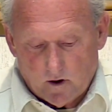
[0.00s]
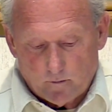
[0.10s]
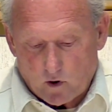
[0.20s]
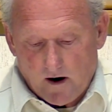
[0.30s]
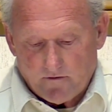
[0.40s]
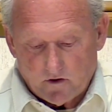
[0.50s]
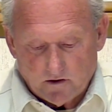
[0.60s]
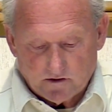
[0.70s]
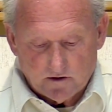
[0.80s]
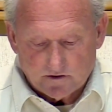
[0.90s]
a prophet
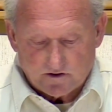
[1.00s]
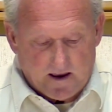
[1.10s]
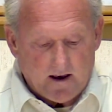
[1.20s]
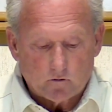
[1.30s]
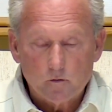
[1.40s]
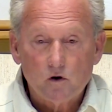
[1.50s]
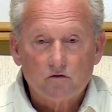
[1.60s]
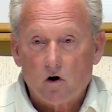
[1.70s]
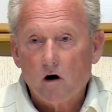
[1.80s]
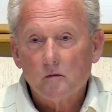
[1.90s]
of Jesus can
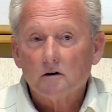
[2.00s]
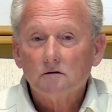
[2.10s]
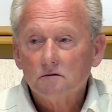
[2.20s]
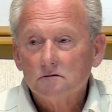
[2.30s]
remove karma.